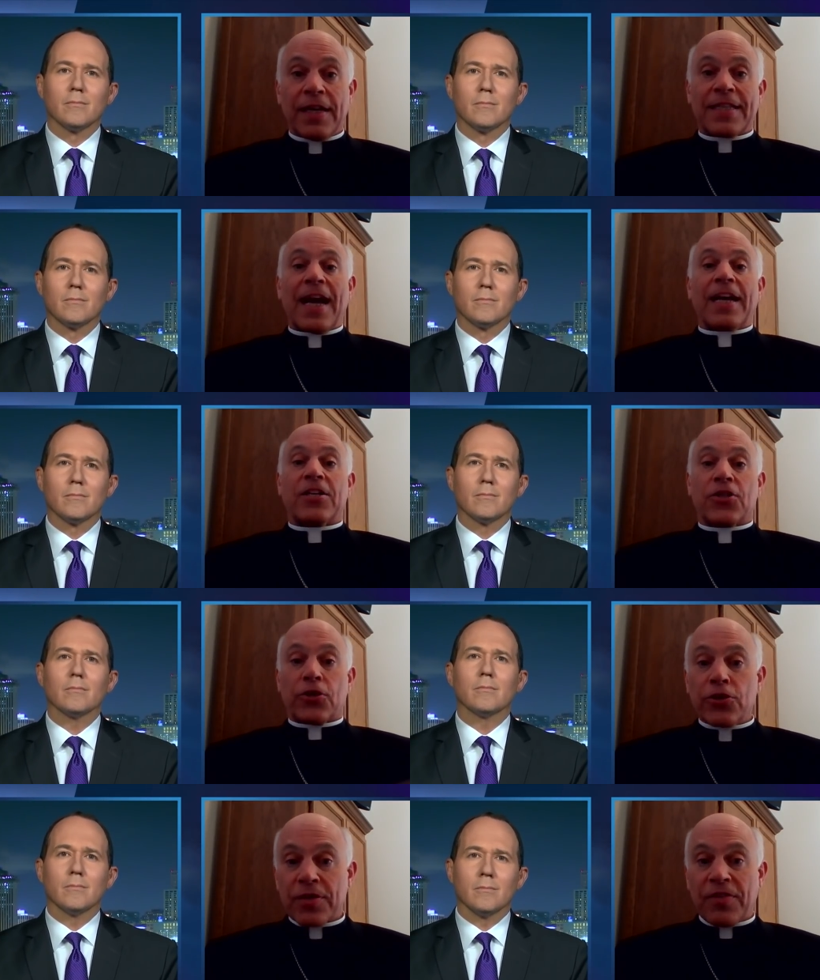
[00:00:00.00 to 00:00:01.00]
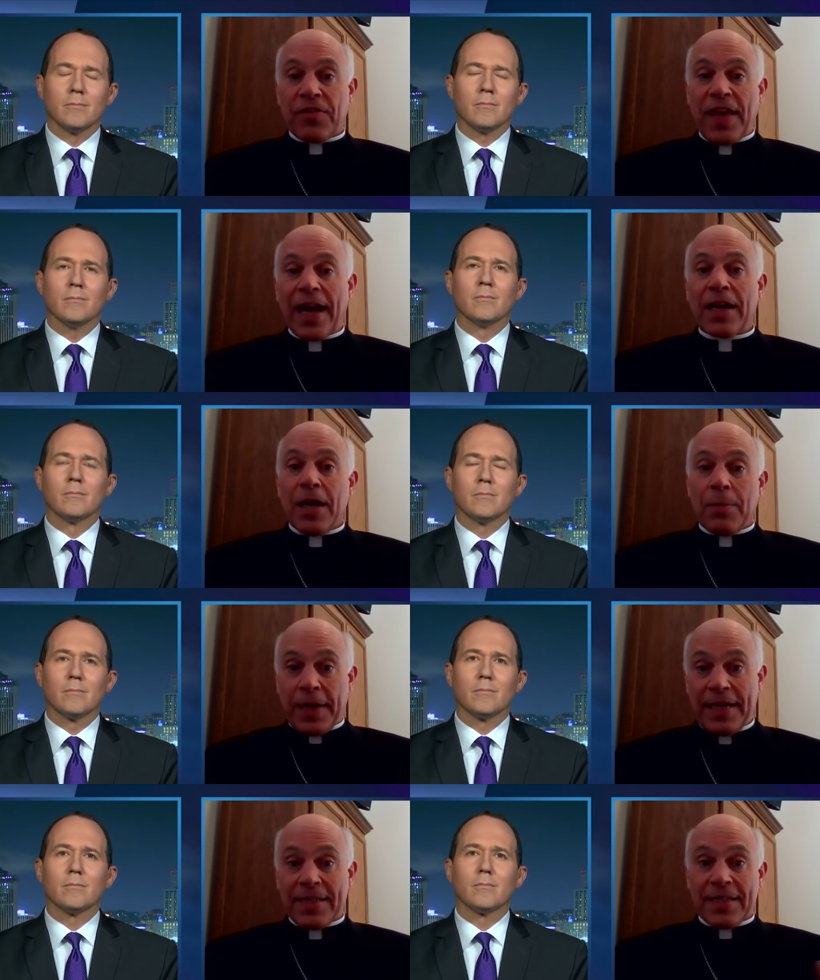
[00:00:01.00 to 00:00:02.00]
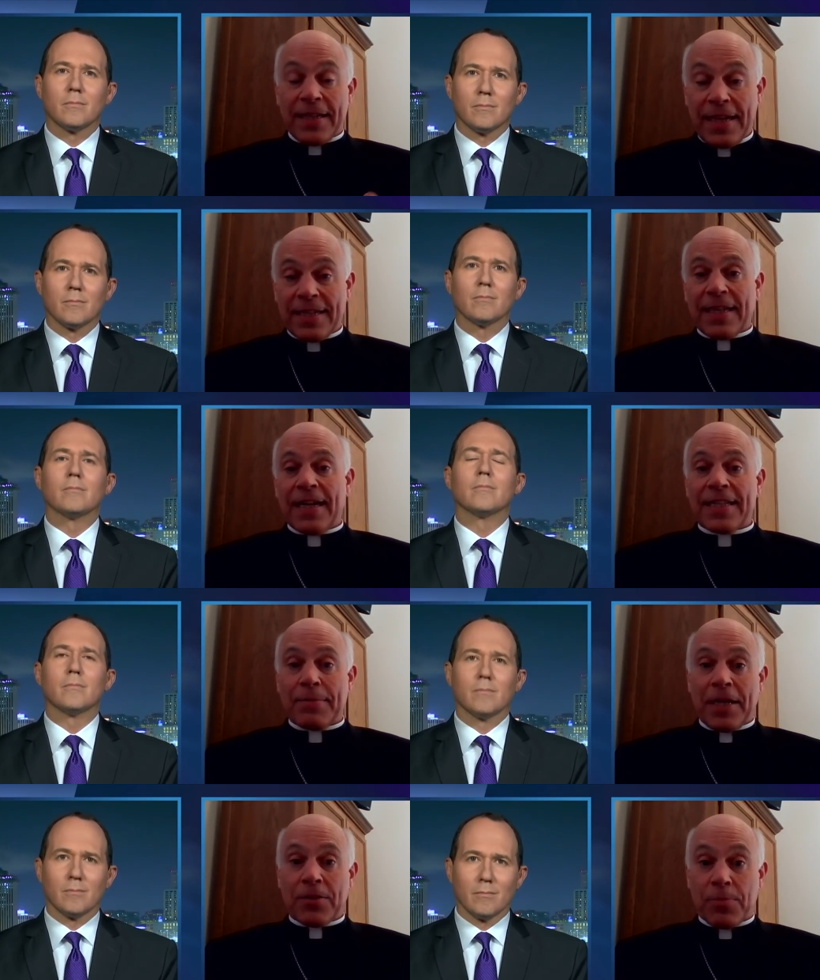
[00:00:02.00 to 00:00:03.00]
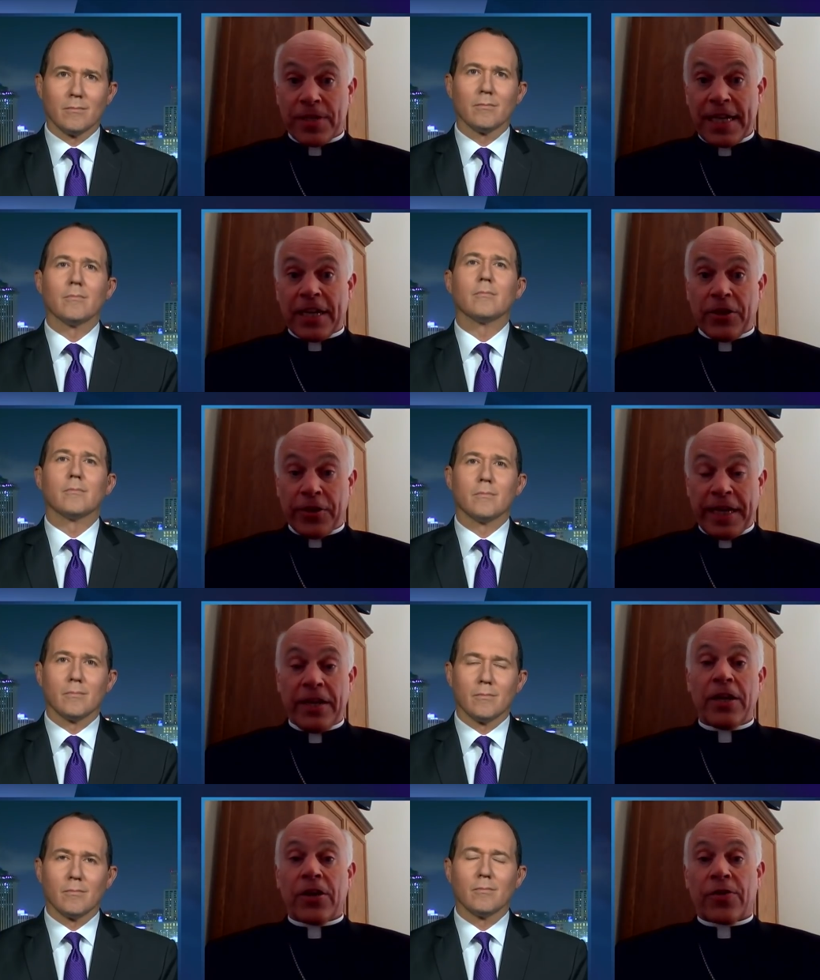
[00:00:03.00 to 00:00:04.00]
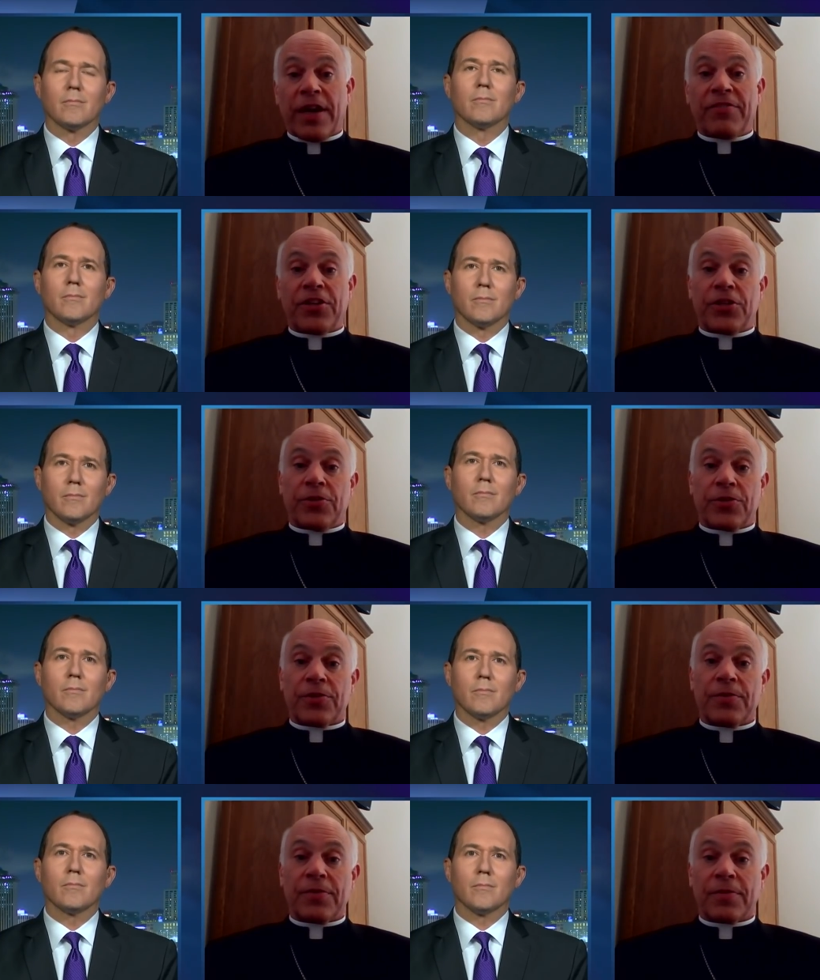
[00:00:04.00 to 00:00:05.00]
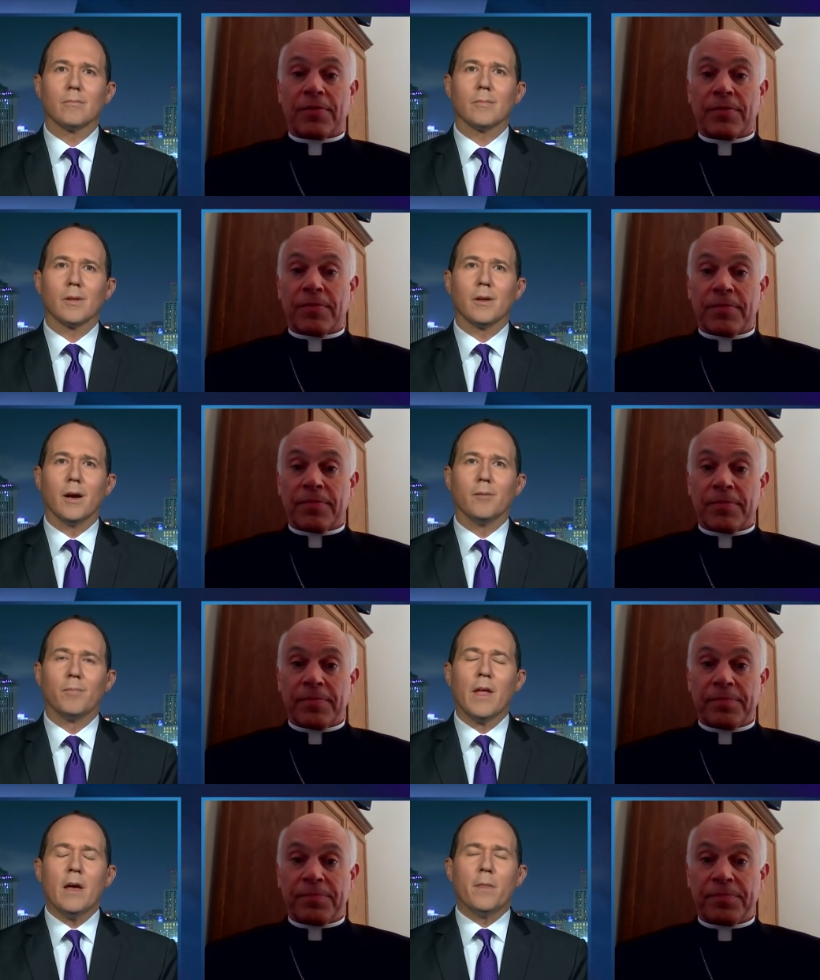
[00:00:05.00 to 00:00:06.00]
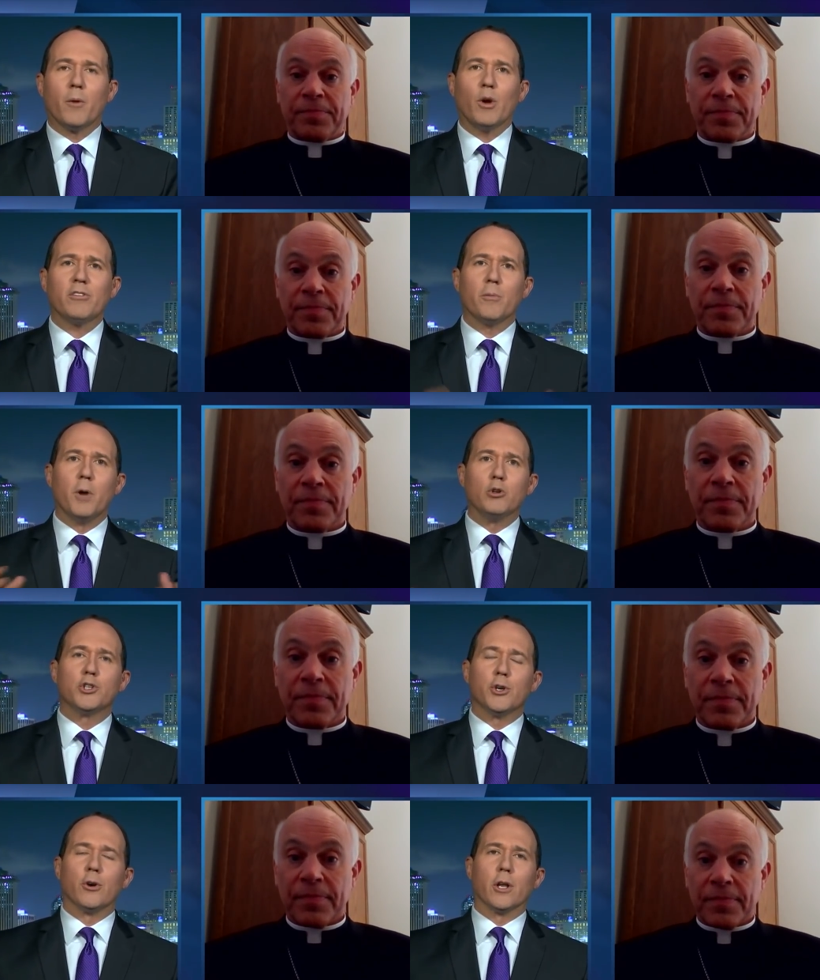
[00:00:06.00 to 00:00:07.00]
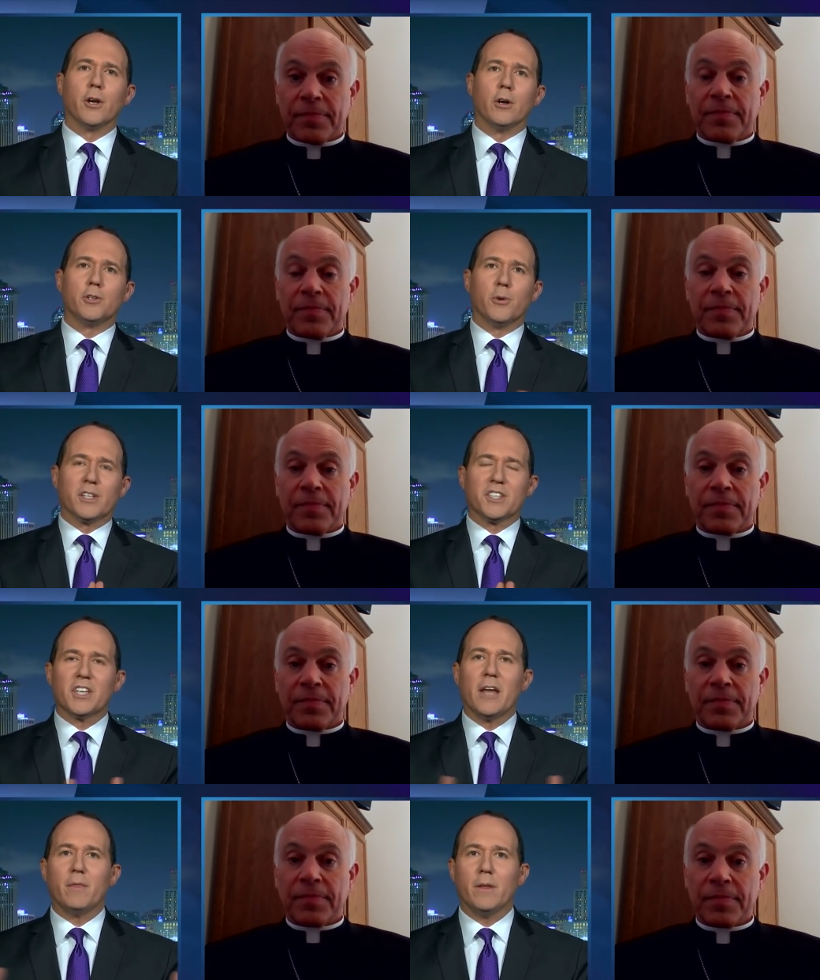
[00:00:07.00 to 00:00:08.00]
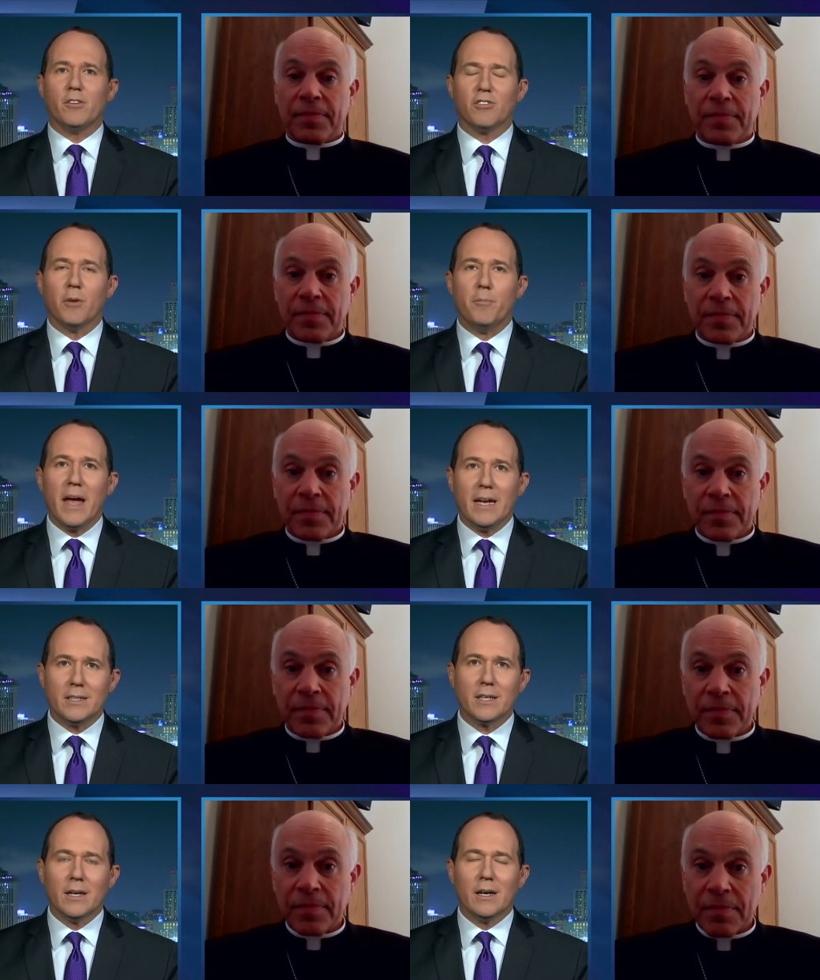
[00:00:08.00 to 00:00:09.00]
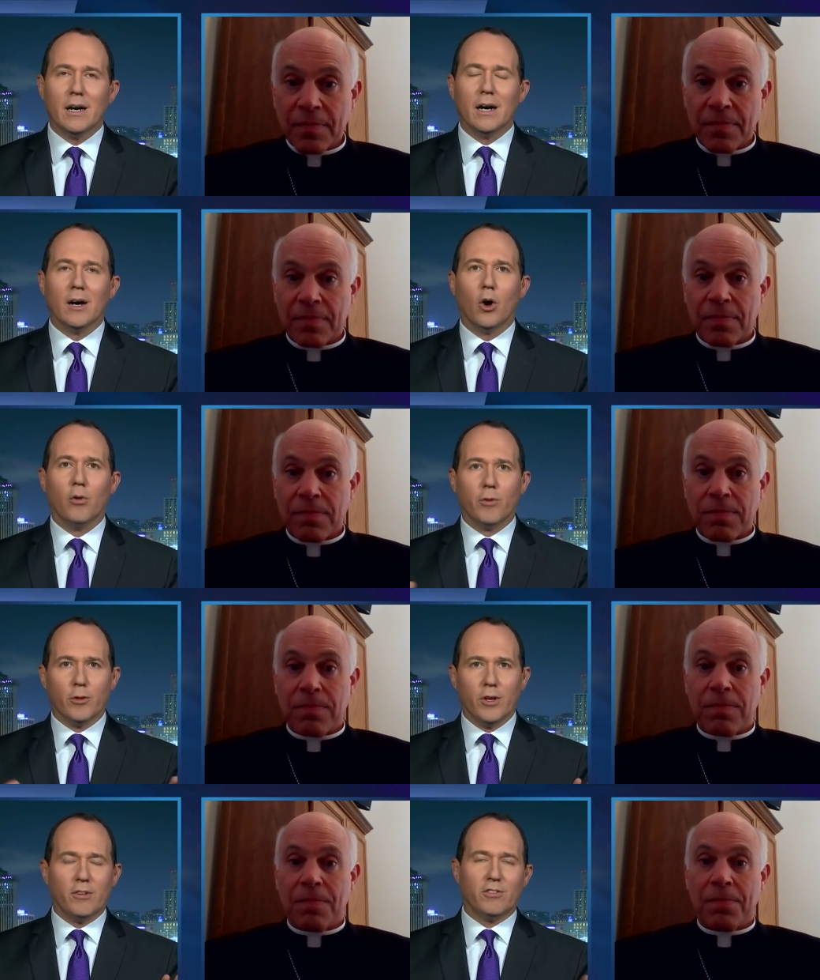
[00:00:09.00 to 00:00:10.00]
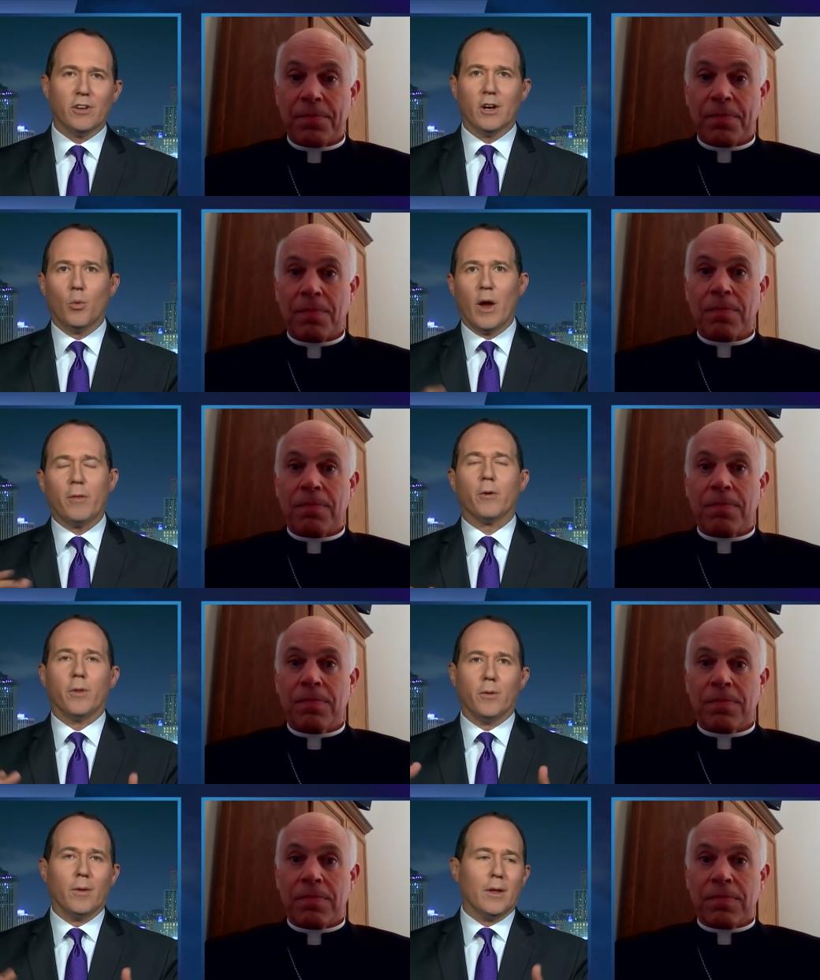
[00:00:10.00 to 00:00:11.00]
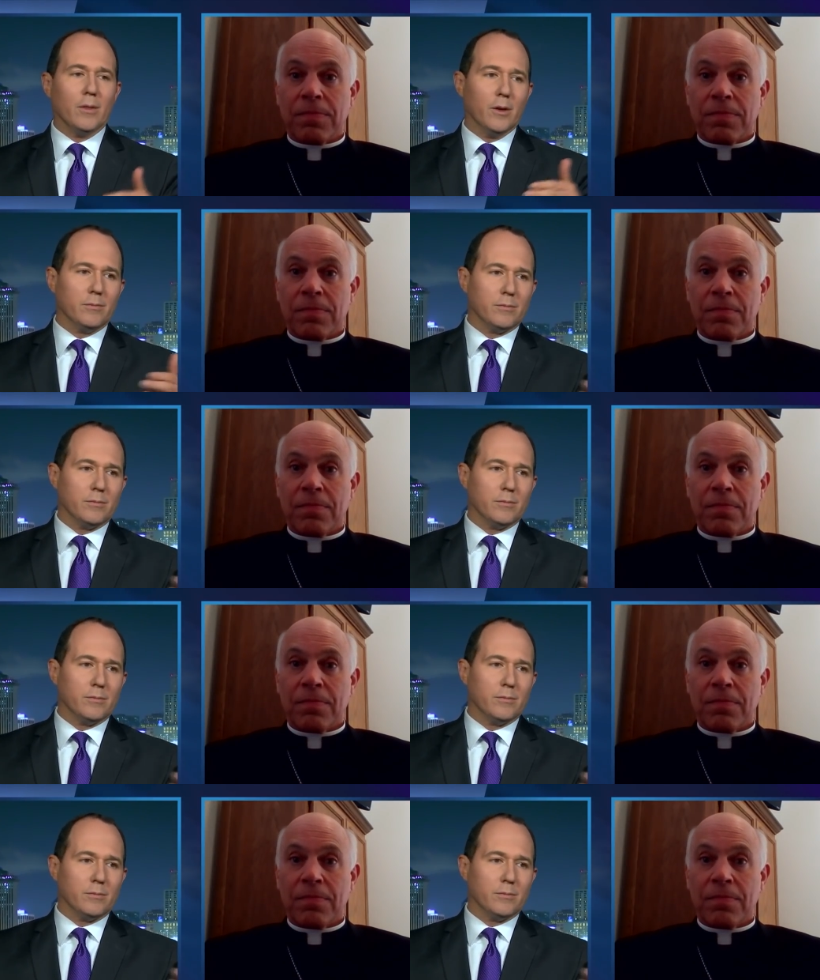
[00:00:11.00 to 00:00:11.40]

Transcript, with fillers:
Speaker 1: It's not exclusive of that, but he cites them as particularly grave issues.
Speaker 2: Yeah. There was a motion early on to extend this debate uh, over this, uh, whether the, the